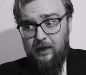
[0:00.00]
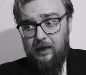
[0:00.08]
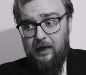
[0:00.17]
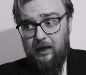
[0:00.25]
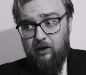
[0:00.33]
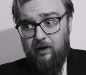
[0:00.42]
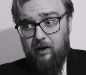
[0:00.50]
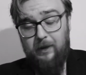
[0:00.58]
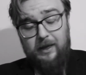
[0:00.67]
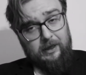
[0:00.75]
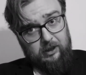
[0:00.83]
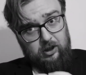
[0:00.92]

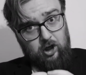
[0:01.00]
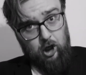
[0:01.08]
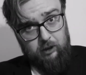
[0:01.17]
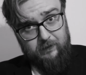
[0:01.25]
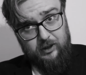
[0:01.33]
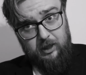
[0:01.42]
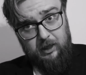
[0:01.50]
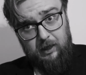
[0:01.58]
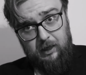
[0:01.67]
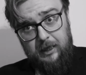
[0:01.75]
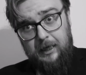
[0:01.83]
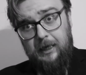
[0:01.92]
incredibly
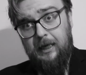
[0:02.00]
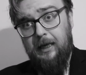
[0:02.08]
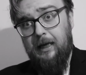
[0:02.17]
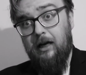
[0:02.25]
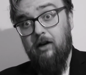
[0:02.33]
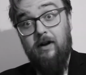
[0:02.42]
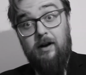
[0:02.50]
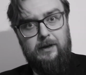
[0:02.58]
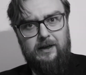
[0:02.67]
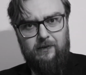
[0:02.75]
encouraging, incredibly